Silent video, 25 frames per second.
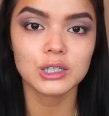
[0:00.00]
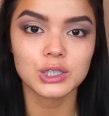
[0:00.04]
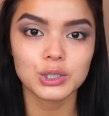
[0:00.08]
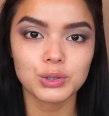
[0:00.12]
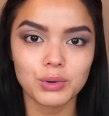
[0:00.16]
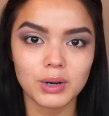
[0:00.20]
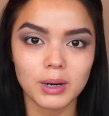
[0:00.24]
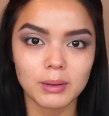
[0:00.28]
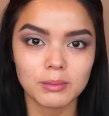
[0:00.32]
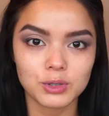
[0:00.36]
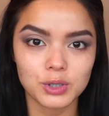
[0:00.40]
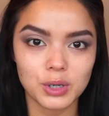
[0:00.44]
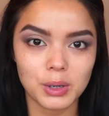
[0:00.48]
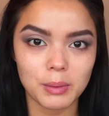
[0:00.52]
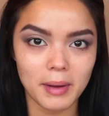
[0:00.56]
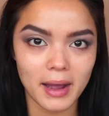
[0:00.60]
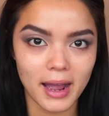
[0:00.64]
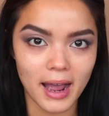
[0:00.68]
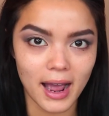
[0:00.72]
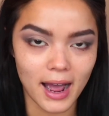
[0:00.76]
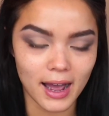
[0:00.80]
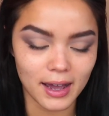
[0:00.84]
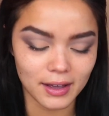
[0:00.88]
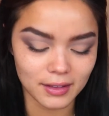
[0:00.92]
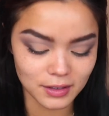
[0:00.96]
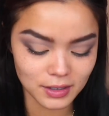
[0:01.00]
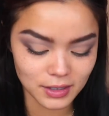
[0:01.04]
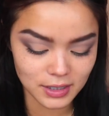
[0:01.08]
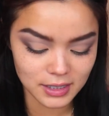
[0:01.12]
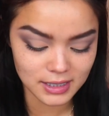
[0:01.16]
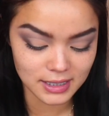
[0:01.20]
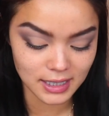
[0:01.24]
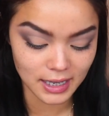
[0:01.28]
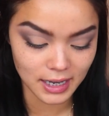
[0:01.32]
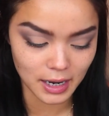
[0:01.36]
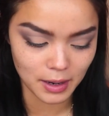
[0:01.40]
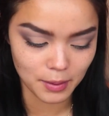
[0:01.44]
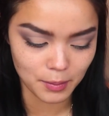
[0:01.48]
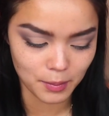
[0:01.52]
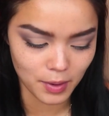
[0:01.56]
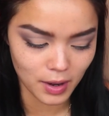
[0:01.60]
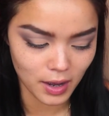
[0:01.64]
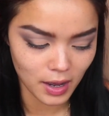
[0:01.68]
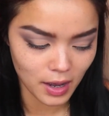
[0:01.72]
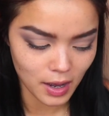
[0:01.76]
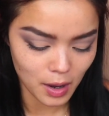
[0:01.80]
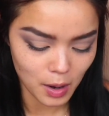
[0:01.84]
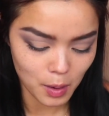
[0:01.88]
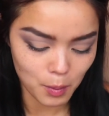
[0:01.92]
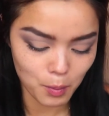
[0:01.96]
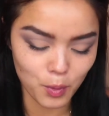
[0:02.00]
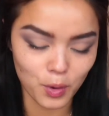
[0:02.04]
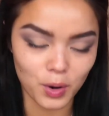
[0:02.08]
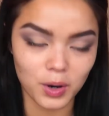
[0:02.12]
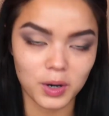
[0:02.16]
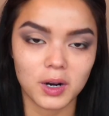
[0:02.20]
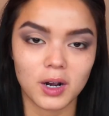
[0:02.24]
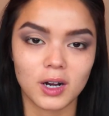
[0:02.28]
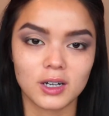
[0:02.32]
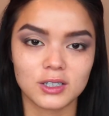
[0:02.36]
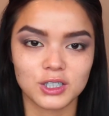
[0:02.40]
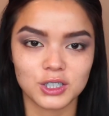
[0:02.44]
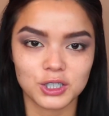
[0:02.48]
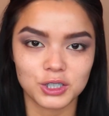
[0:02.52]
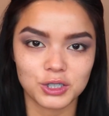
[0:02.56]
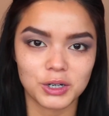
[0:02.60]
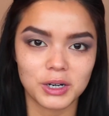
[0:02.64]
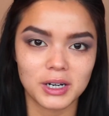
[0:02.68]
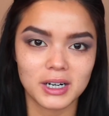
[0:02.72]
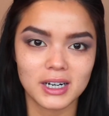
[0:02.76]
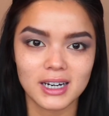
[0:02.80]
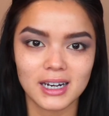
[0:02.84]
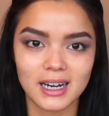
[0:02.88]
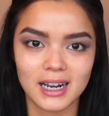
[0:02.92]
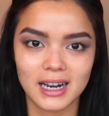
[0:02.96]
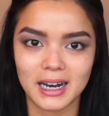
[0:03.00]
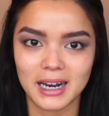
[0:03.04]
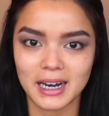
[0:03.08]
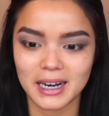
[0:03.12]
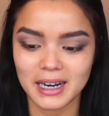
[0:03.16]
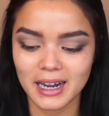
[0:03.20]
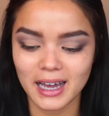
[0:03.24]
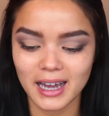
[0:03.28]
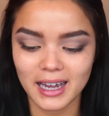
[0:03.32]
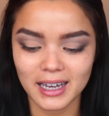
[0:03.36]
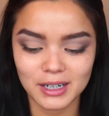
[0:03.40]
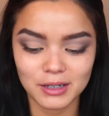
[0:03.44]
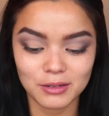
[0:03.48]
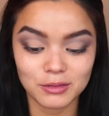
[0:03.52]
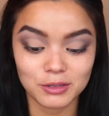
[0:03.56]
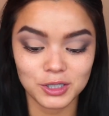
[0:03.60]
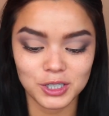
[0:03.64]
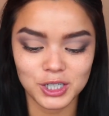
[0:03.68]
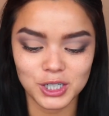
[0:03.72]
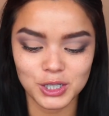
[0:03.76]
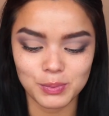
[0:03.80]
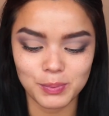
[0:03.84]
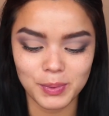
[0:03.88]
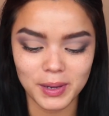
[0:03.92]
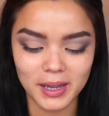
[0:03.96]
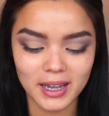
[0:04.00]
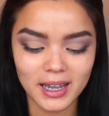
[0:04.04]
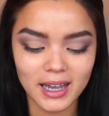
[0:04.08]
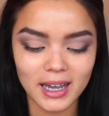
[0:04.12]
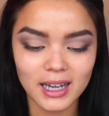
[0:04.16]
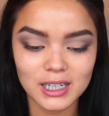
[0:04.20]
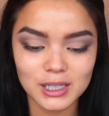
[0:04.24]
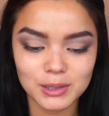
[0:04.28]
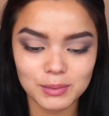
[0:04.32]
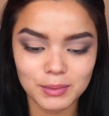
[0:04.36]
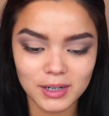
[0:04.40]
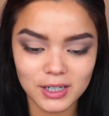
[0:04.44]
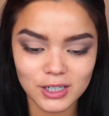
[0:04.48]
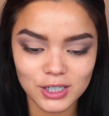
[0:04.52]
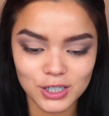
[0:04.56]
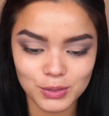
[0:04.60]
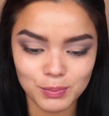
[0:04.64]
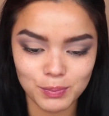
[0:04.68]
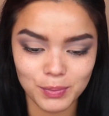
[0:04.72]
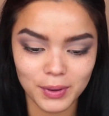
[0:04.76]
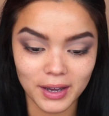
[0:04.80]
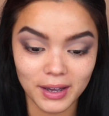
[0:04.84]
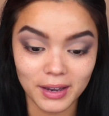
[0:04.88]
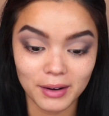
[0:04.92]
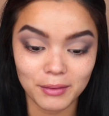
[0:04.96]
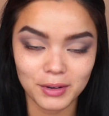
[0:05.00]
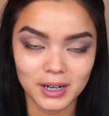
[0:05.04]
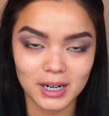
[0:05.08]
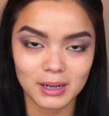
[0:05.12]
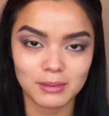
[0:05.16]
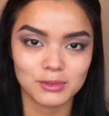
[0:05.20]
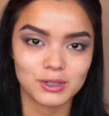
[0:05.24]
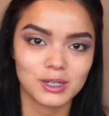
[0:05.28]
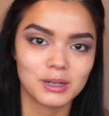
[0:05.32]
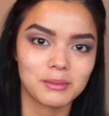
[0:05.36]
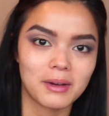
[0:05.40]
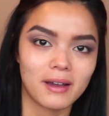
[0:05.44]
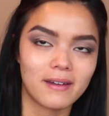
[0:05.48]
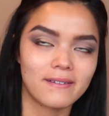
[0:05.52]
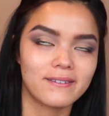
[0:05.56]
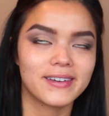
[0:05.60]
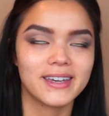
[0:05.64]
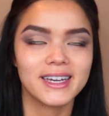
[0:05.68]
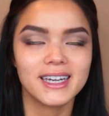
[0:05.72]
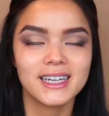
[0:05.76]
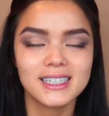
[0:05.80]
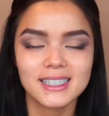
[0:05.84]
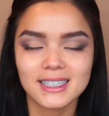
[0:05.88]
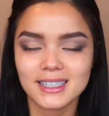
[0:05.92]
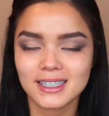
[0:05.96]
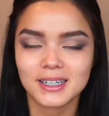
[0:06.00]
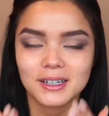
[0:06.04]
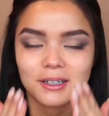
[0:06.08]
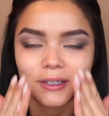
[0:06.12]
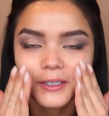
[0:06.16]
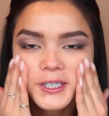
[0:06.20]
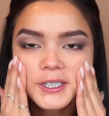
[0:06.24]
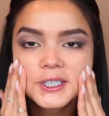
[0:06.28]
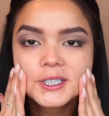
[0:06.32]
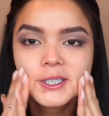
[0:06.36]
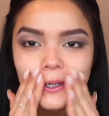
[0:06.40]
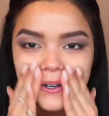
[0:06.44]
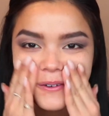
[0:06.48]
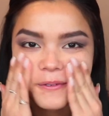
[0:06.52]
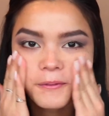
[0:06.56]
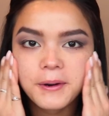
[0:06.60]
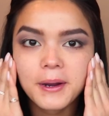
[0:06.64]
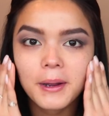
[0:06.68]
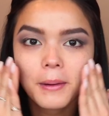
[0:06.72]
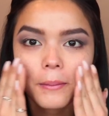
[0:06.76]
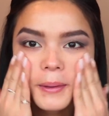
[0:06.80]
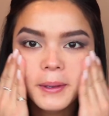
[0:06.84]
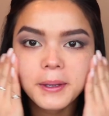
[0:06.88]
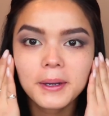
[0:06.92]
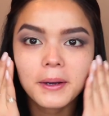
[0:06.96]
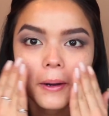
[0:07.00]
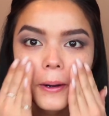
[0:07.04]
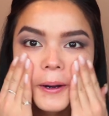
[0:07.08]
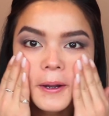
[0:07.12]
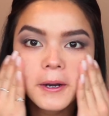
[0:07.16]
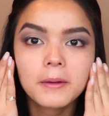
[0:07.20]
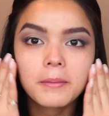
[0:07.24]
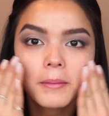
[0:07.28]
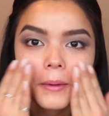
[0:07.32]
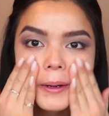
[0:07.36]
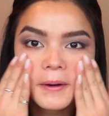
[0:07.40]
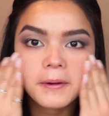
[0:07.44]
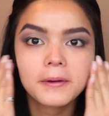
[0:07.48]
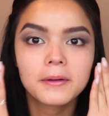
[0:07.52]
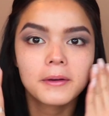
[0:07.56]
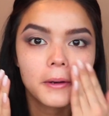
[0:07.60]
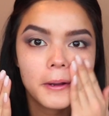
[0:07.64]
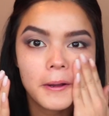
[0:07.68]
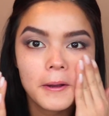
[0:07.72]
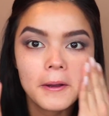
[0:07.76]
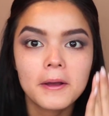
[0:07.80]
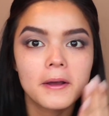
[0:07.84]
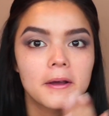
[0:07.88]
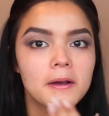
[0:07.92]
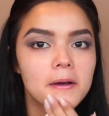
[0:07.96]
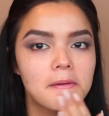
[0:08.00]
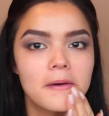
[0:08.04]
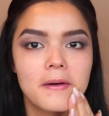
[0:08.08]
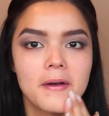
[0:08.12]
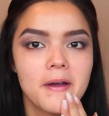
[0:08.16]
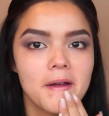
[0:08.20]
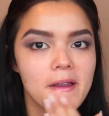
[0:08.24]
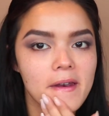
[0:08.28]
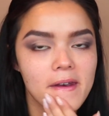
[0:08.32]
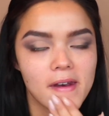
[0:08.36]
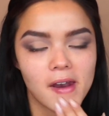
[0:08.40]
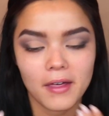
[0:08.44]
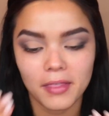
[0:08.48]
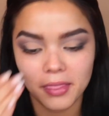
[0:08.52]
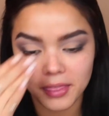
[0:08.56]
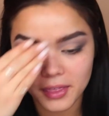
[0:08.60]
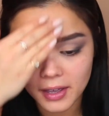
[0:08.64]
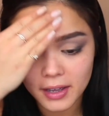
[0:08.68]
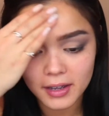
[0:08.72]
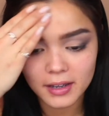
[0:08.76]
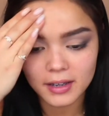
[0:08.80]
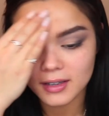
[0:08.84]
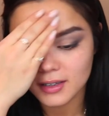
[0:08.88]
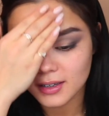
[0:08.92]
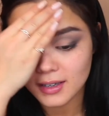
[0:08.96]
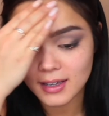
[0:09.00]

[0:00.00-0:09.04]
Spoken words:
So when I'm doing my eye looks, like I'm more concentrated and I don't speak as much, but when I'm doing my face, then I'll just start rambling on about nothing.